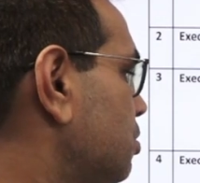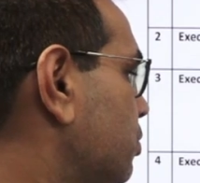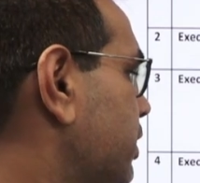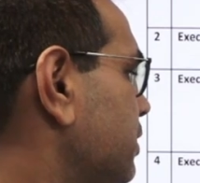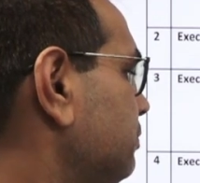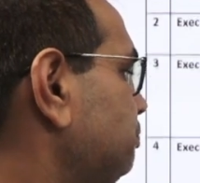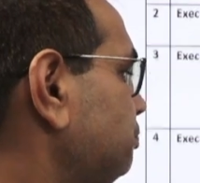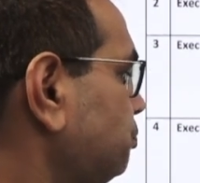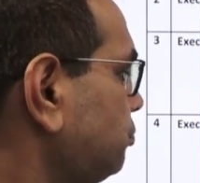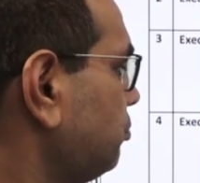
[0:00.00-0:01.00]
okay,
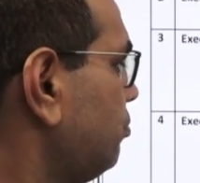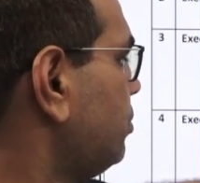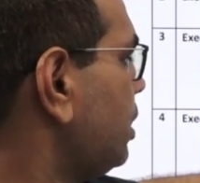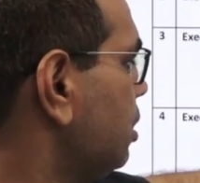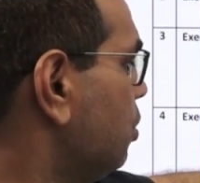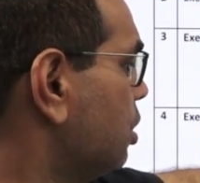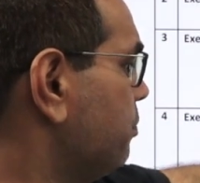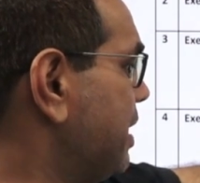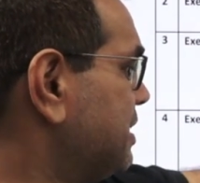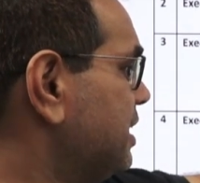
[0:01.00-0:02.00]

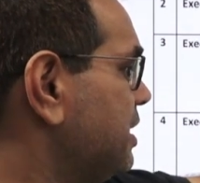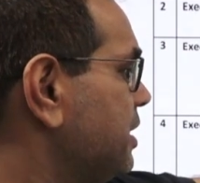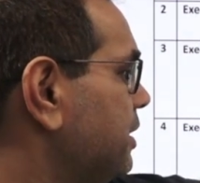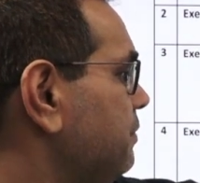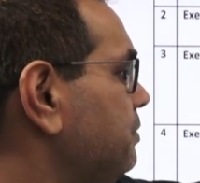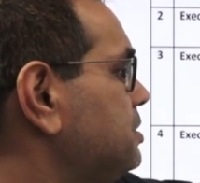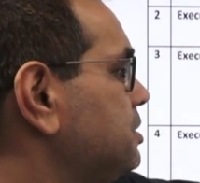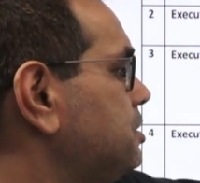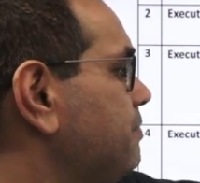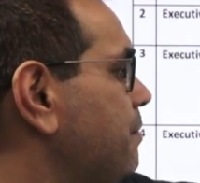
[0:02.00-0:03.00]
or bachelor degree with
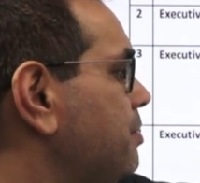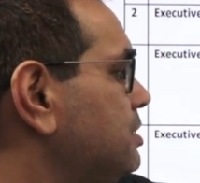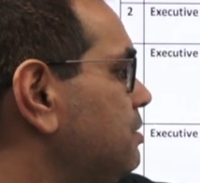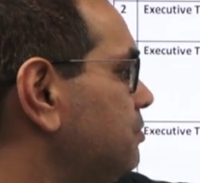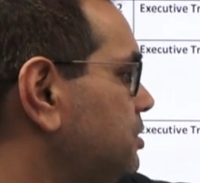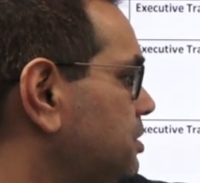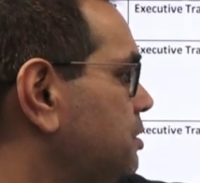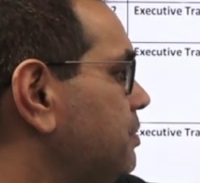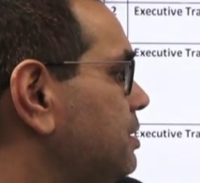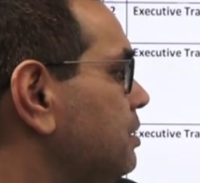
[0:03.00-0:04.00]
sixty-five percent,
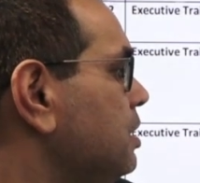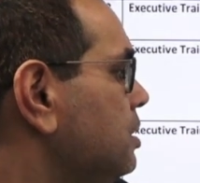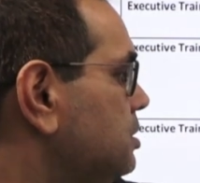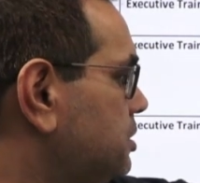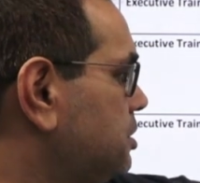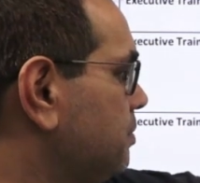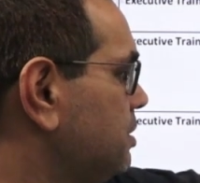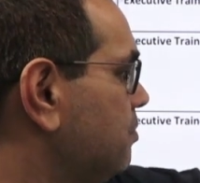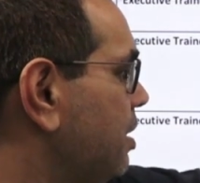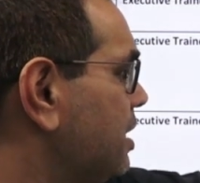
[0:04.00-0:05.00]
sixty percent, sixty
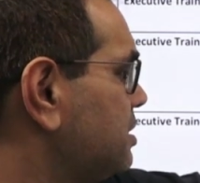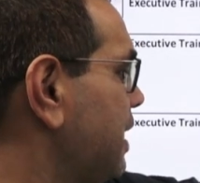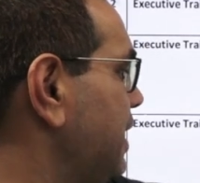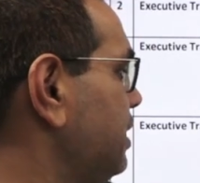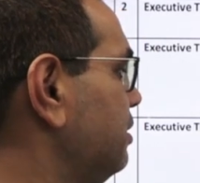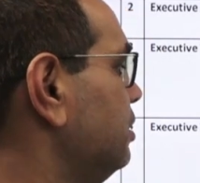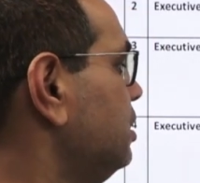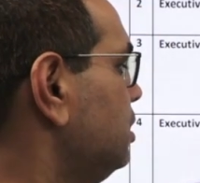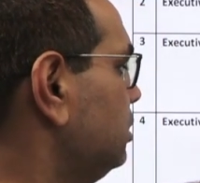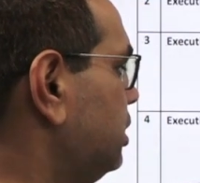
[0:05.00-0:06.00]
percent marks and
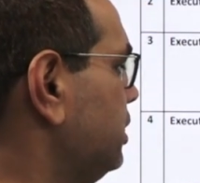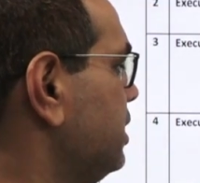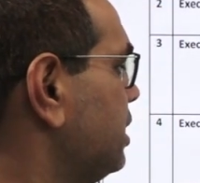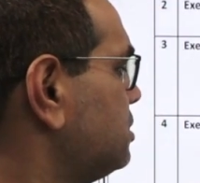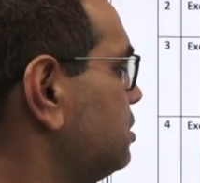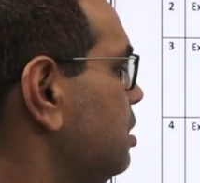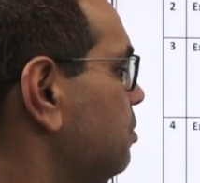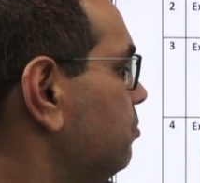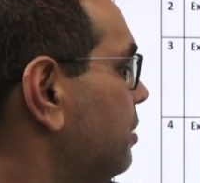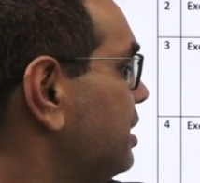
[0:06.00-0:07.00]
three years
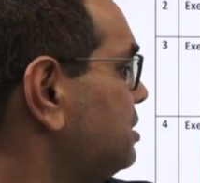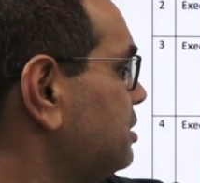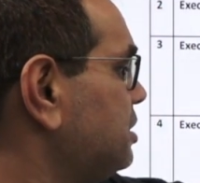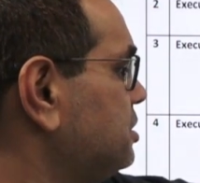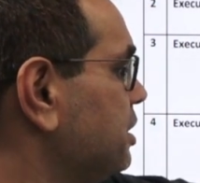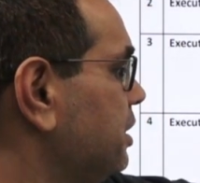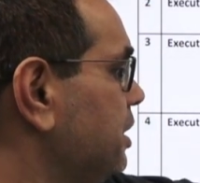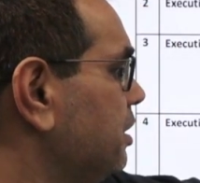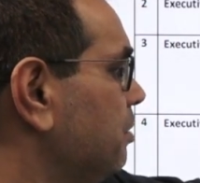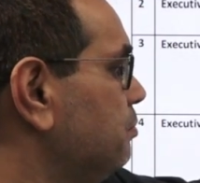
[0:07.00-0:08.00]
master's
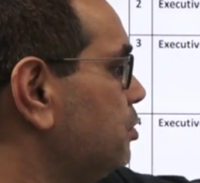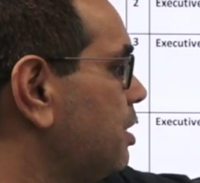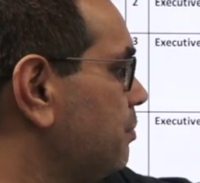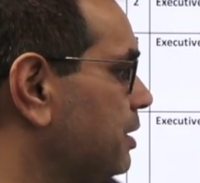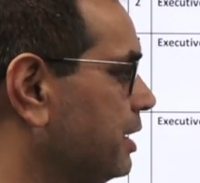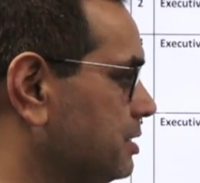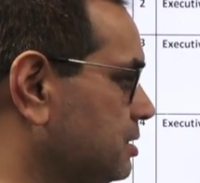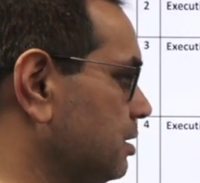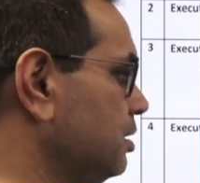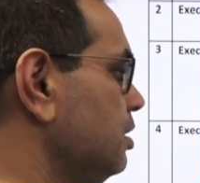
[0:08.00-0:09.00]
degree in computer
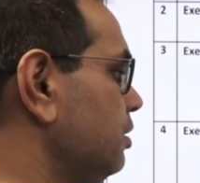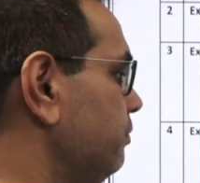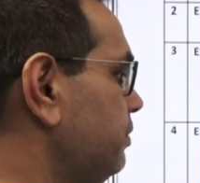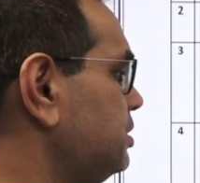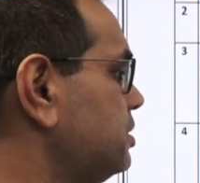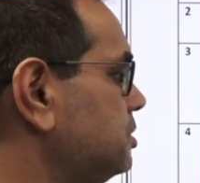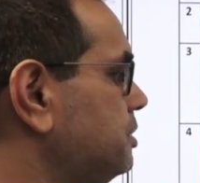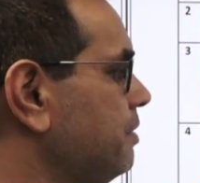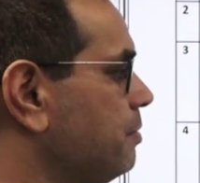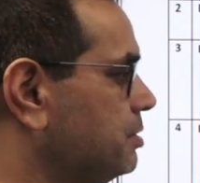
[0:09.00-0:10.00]
application with
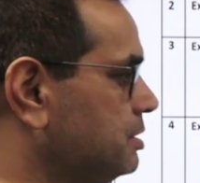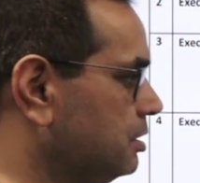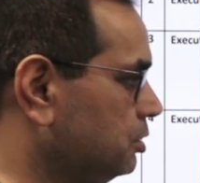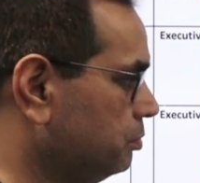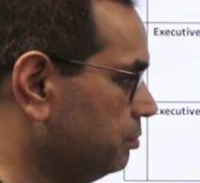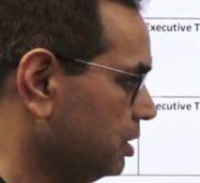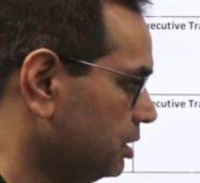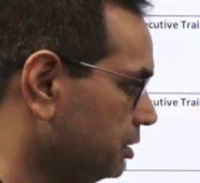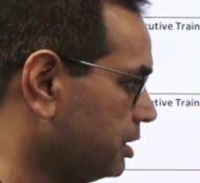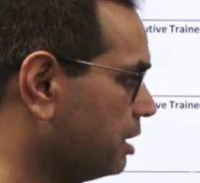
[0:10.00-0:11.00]
sixty-five percent.
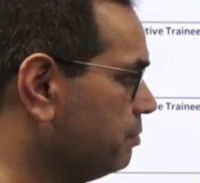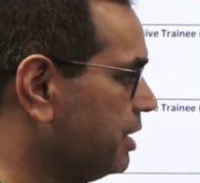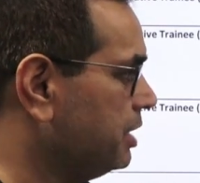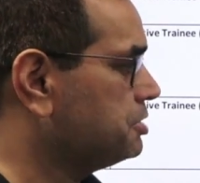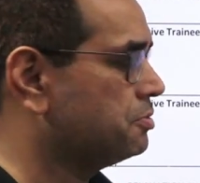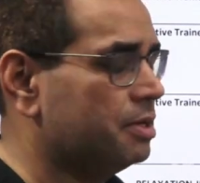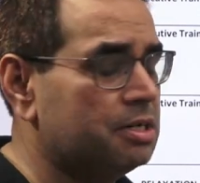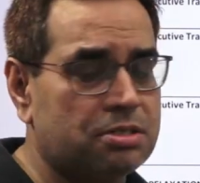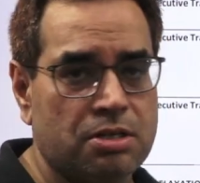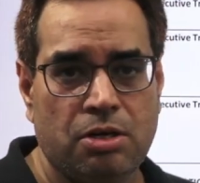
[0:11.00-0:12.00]
There are many
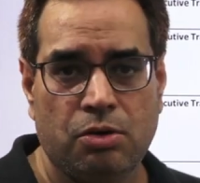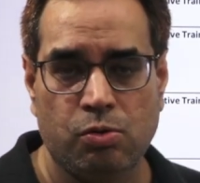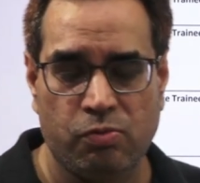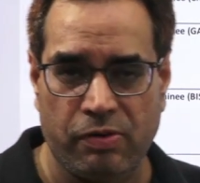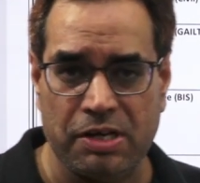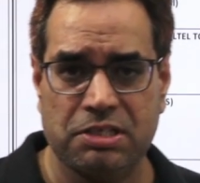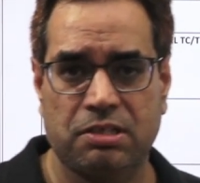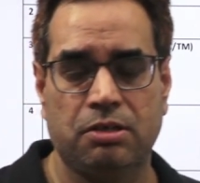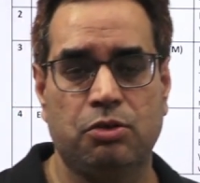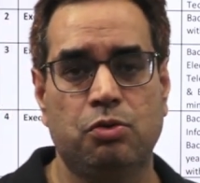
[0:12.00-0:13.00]
students who first
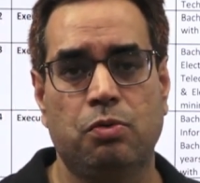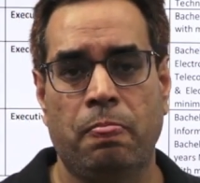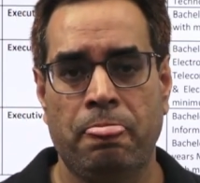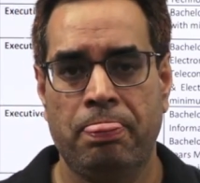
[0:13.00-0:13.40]
do